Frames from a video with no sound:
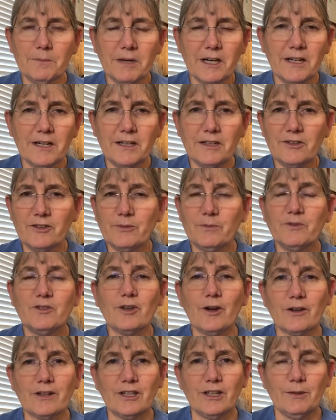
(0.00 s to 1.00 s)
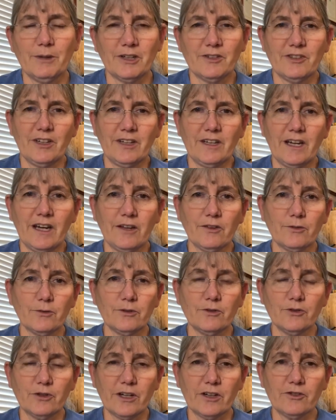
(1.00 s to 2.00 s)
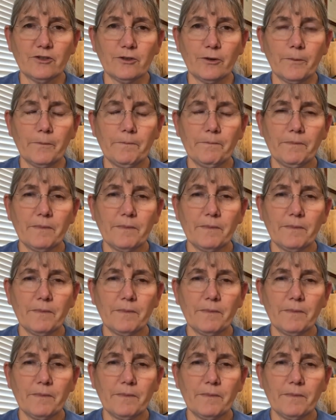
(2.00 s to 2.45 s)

I talking about St. Katherine Drexel?